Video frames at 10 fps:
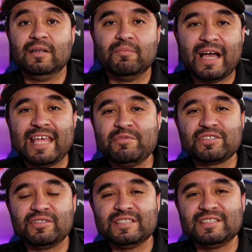My name is
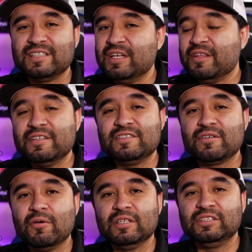Chris, this is
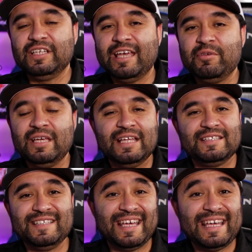Coalition Gaming, and
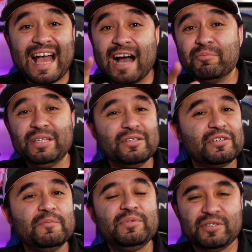today I'll be your
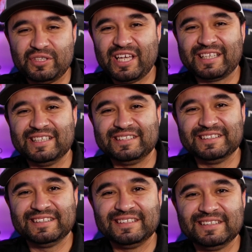computer technician.